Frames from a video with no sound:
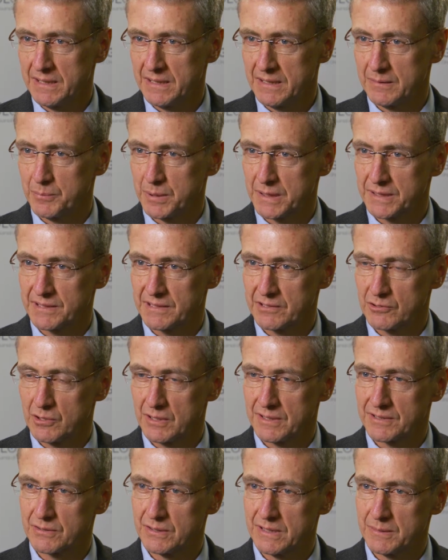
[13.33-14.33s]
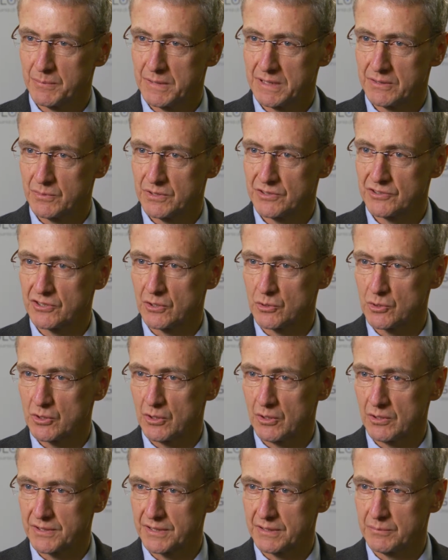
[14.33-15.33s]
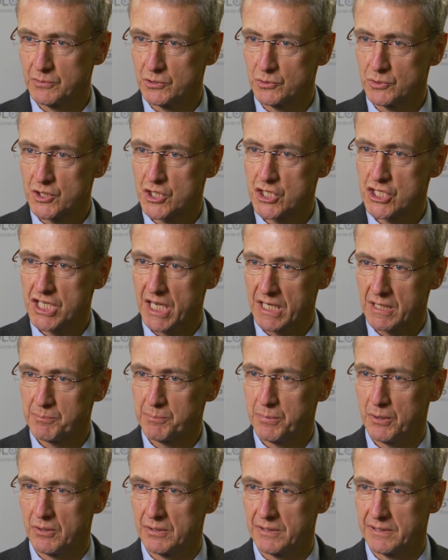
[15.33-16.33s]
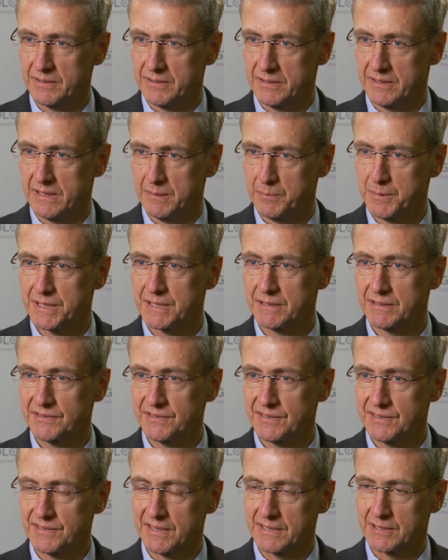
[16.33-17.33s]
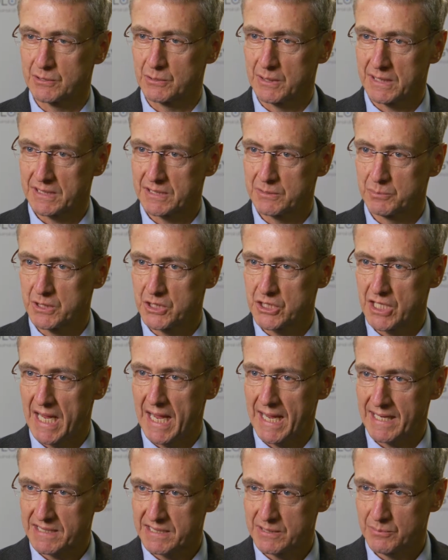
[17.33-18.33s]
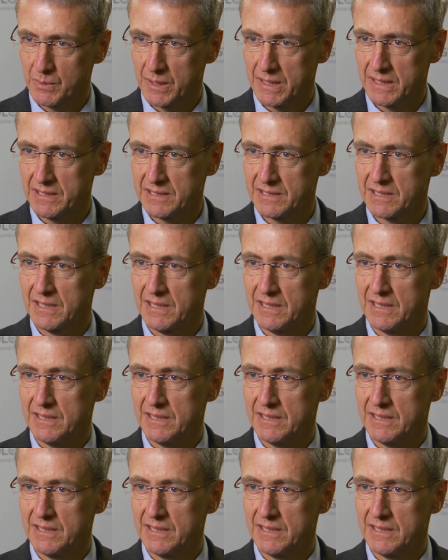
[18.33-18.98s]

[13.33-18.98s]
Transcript: in particular treatment with so-called immune checkpoint inhibitors, these are drugs which activate